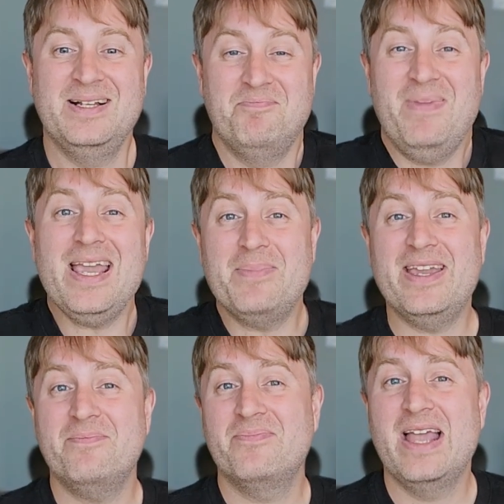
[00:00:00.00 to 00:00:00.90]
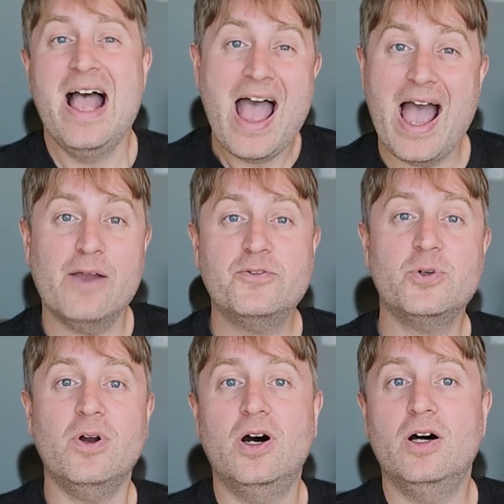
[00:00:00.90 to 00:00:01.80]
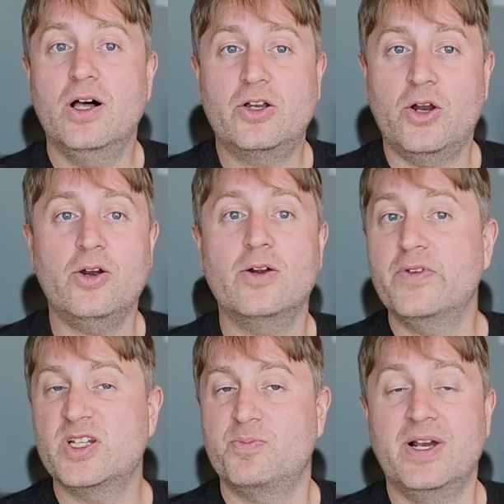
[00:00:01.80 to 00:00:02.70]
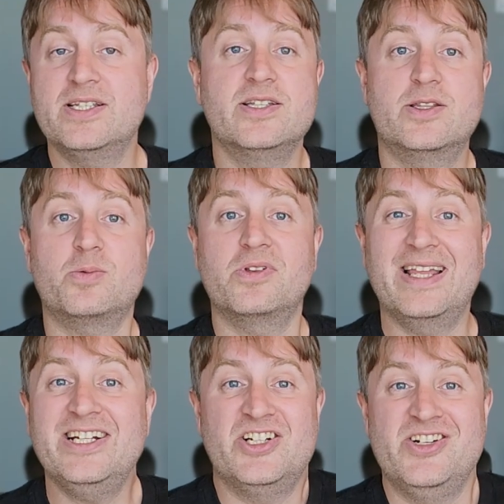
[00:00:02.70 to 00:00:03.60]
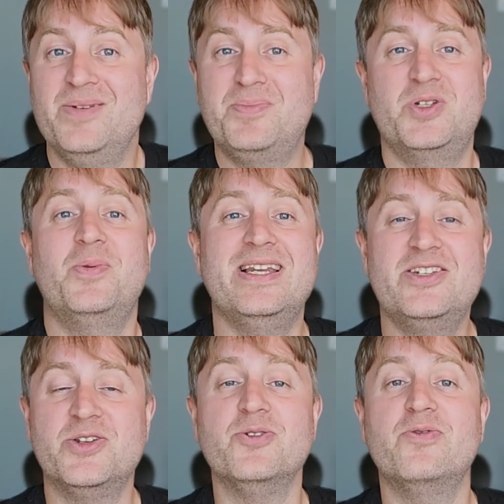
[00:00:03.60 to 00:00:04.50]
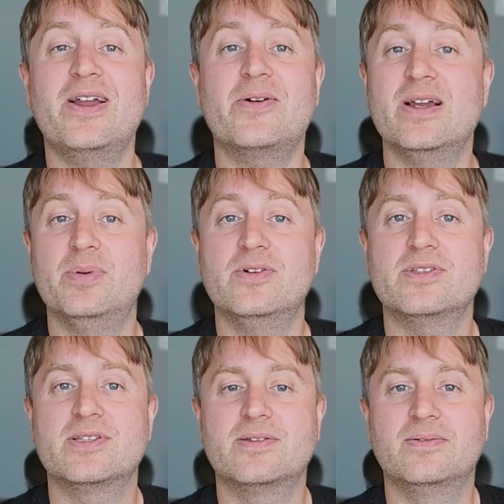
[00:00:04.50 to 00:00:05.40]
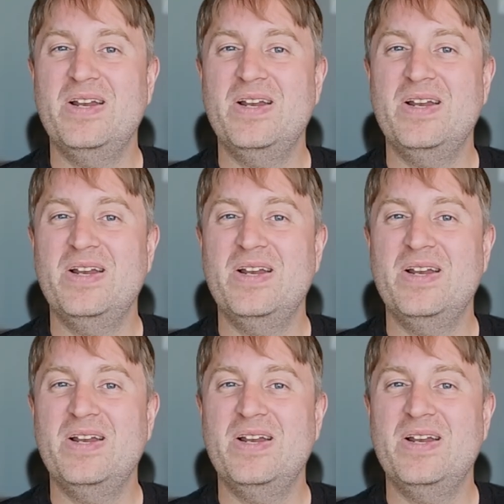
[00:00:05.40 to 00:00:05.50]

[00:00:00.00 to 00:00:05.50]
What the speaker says: Maybe. After all, a curve expresses the relationship between two variables.